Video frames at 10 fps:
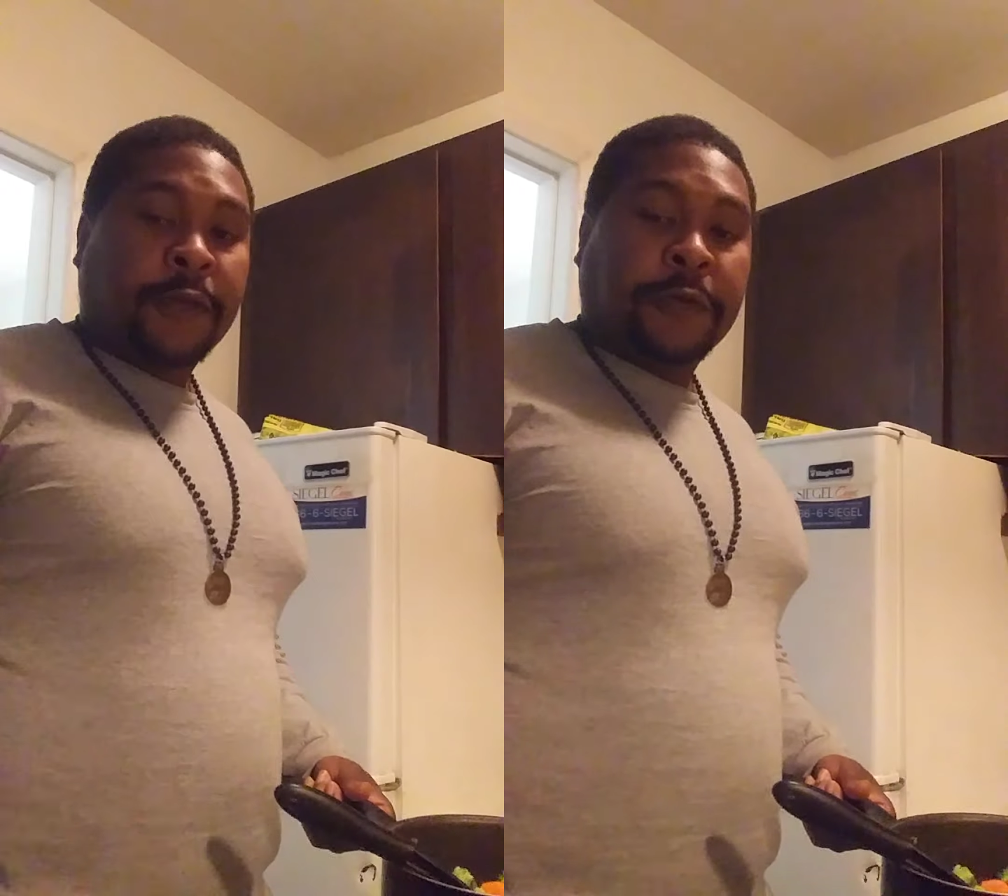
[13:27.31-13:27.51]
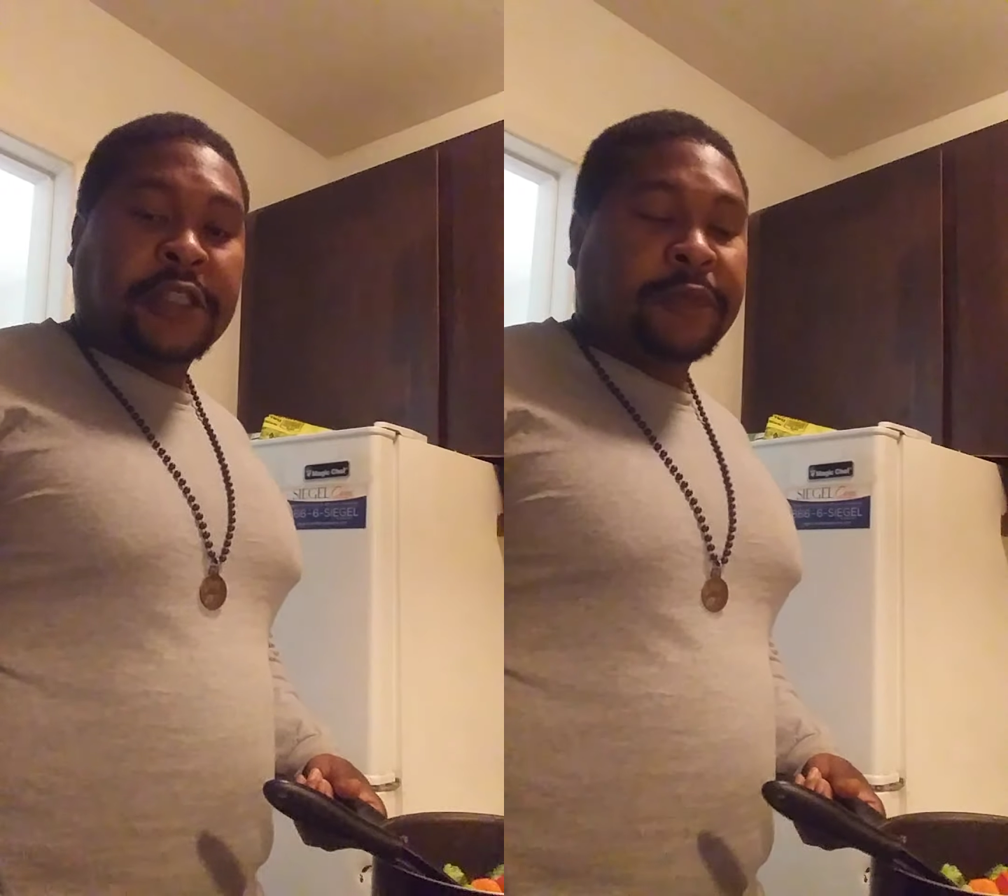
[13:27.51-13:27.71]

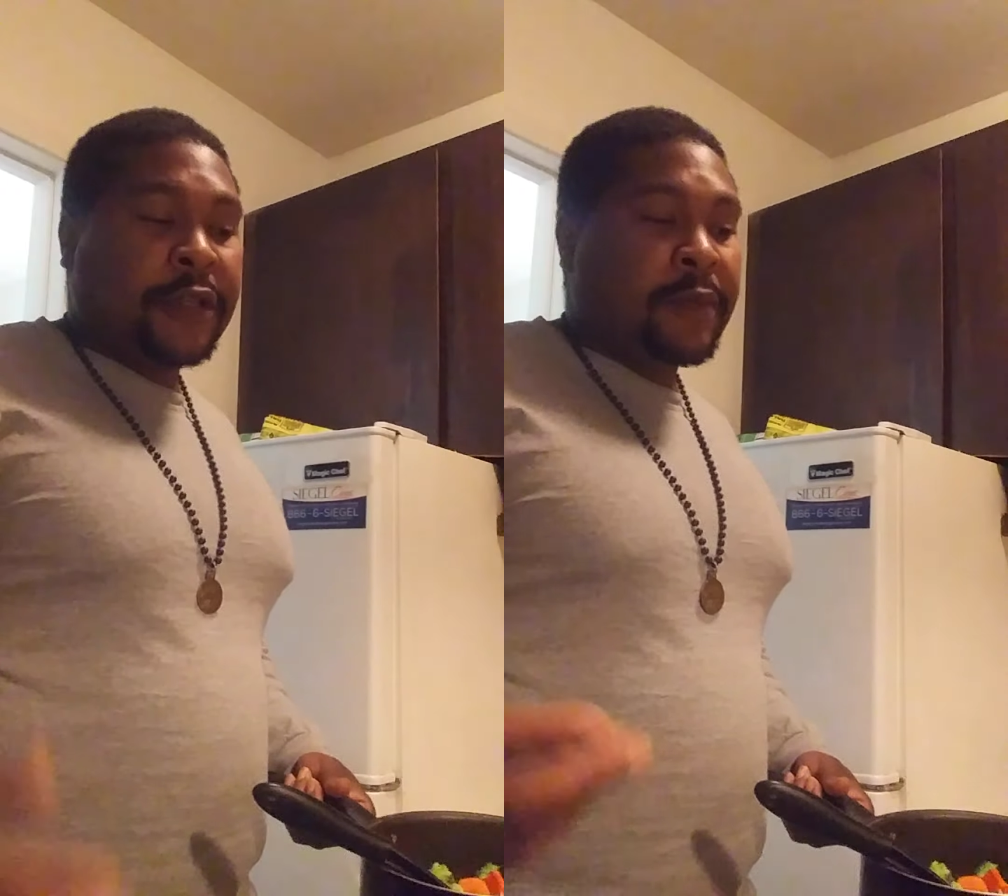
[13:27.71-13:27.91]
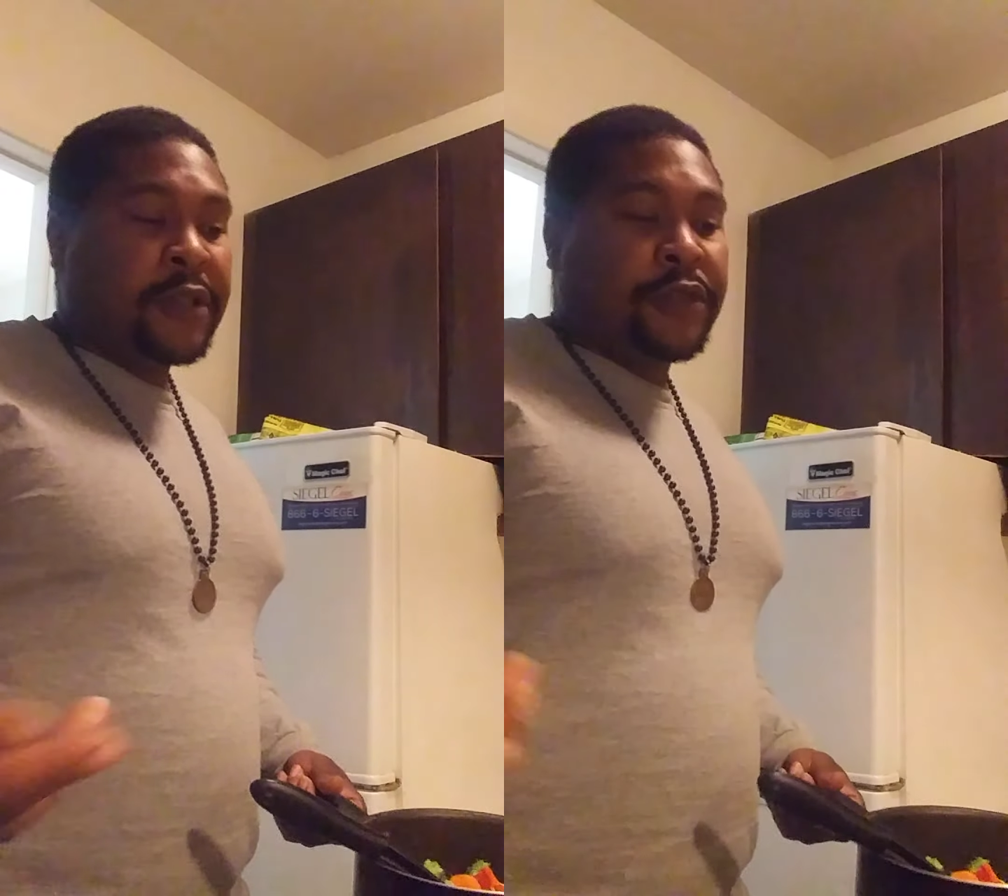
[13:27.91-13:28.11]
We
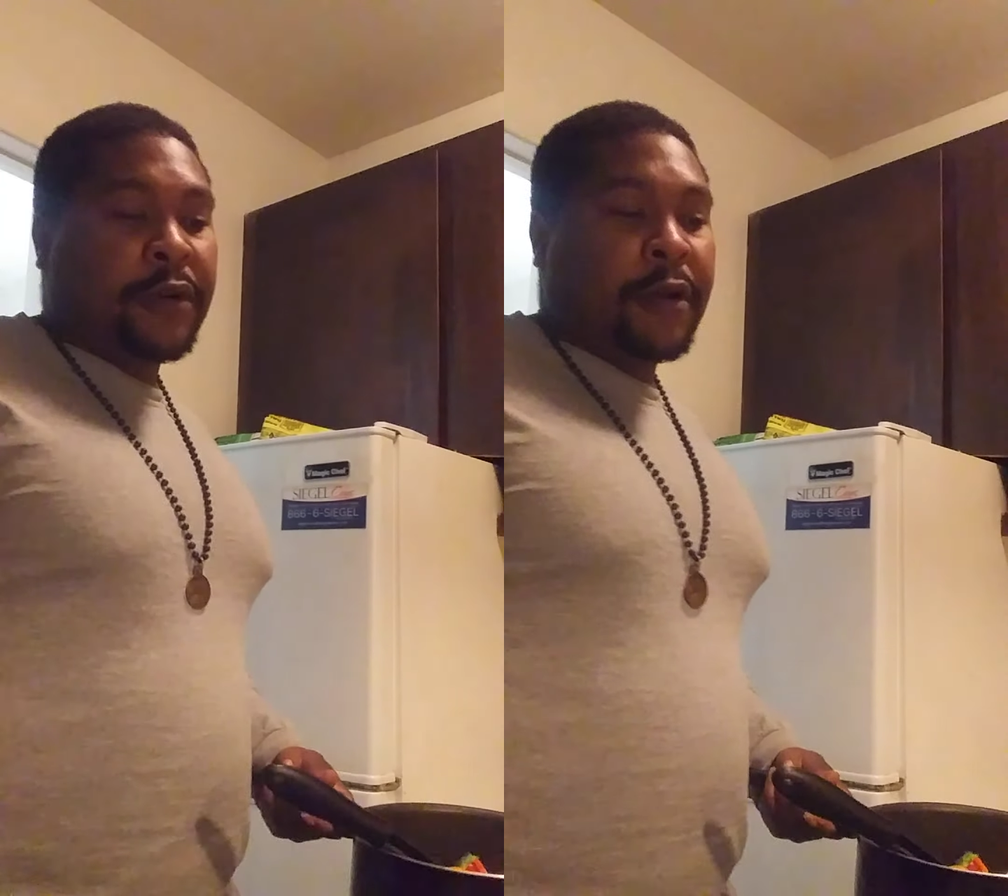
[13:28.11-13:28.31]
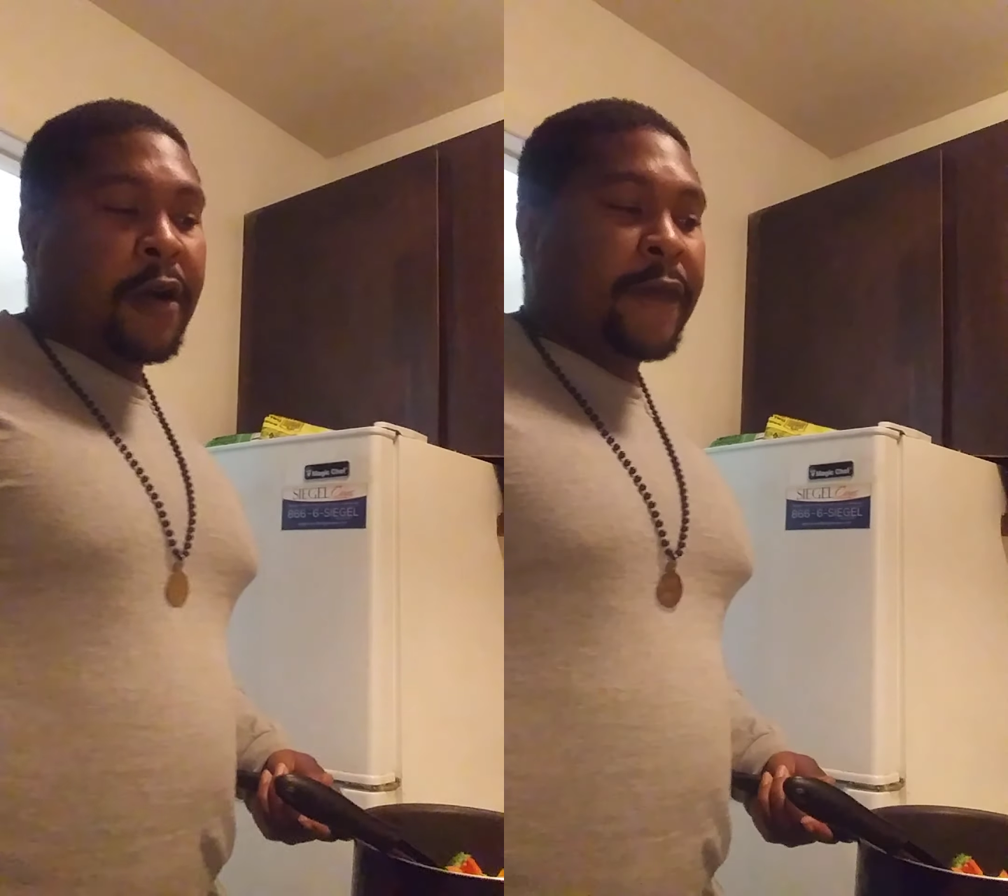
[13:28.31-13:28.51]
spend the
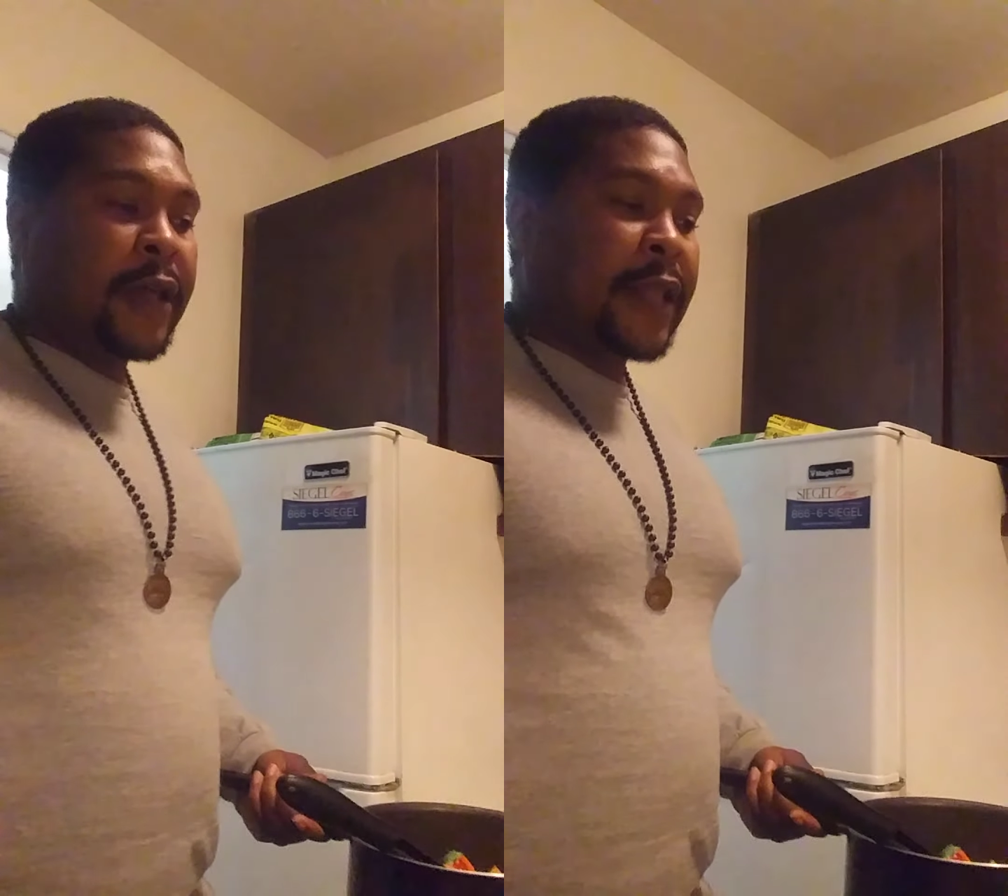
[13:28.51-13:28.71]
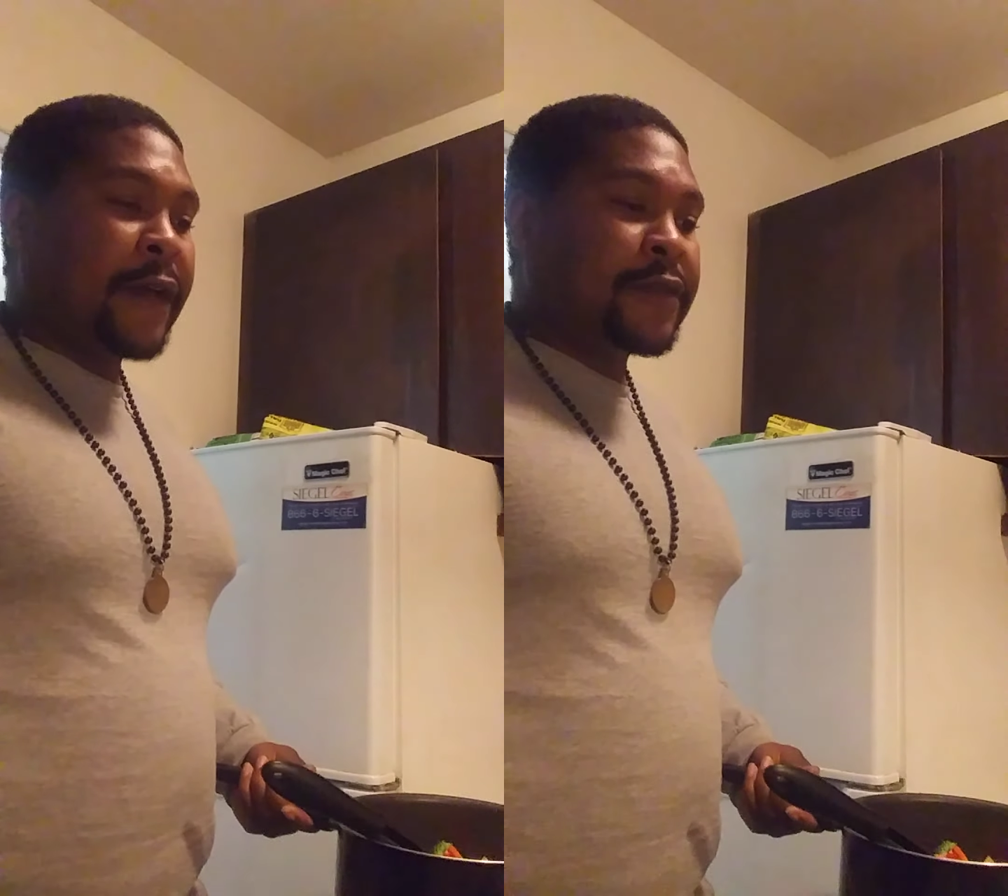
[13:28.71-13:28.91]
majority of
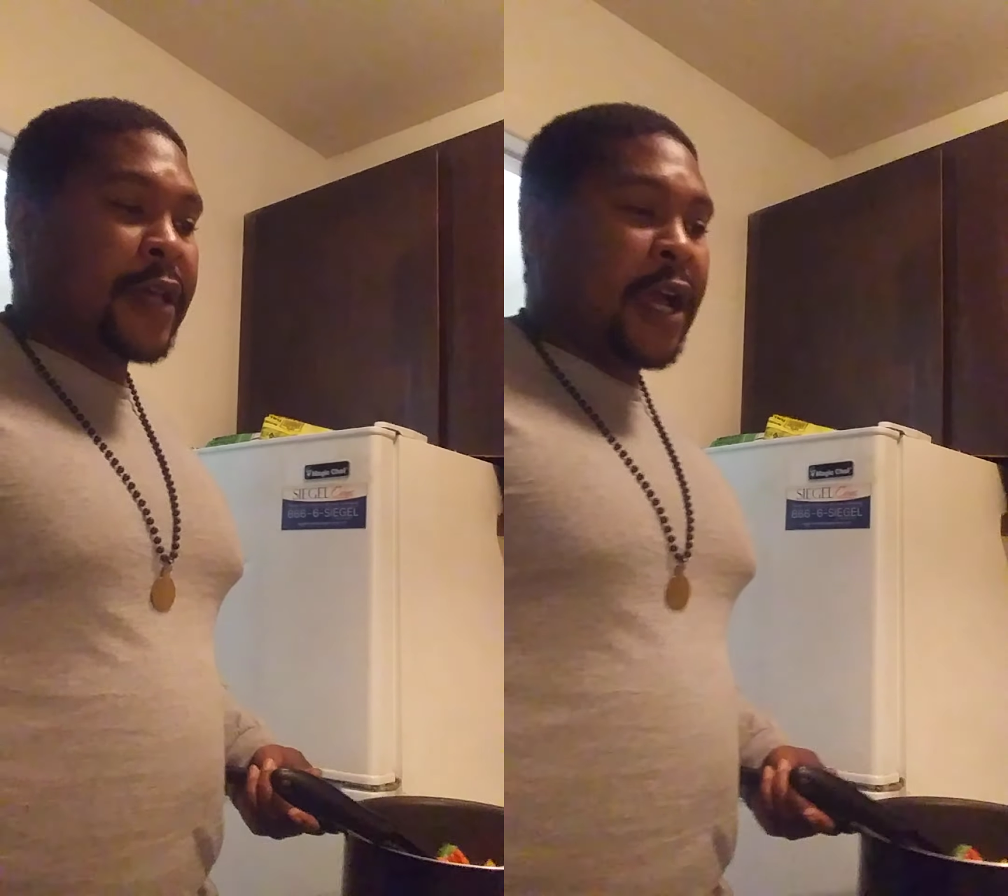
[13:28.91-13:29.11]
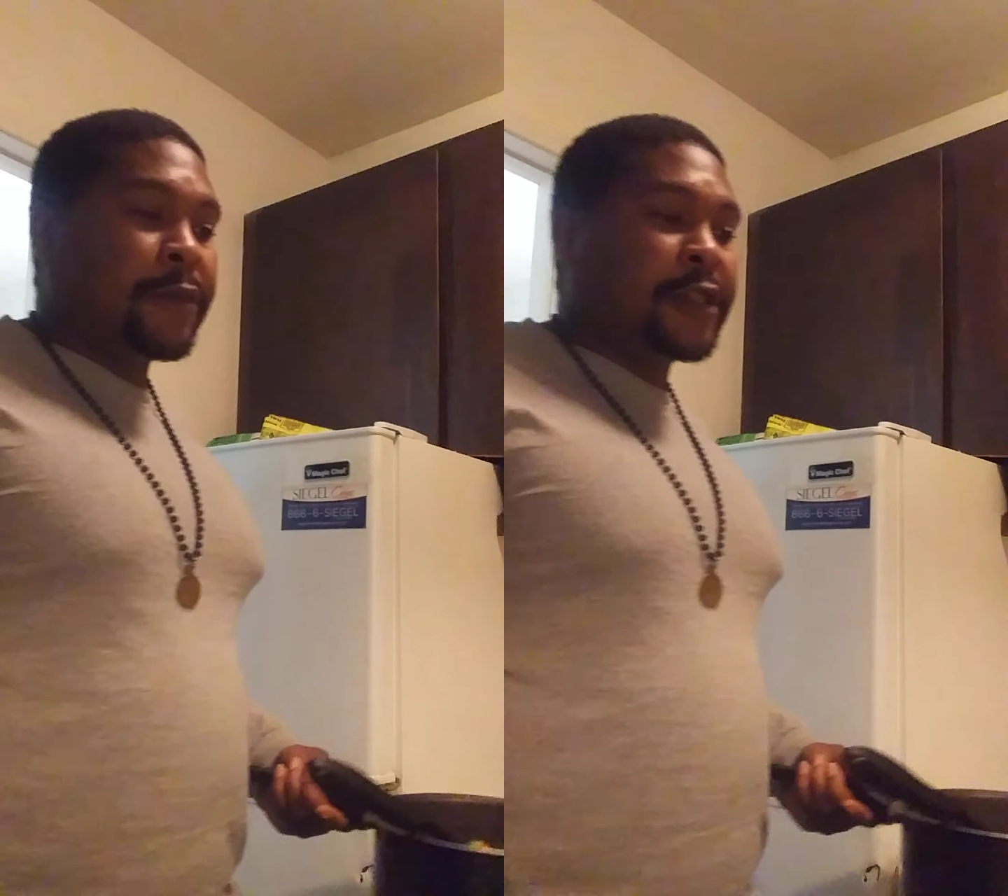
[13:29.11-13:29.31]
our lifetime